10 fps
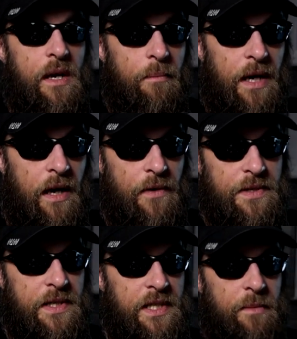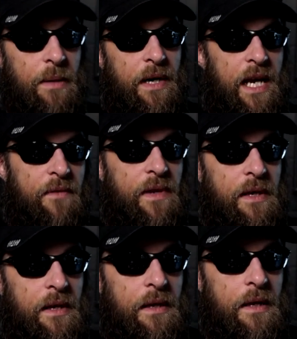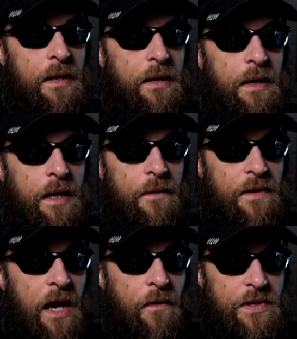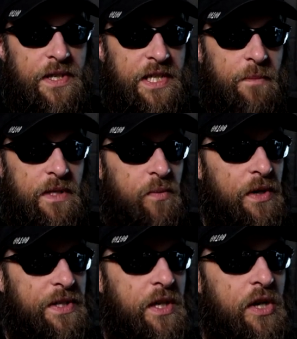my other system, and I'm going to have the other system is what's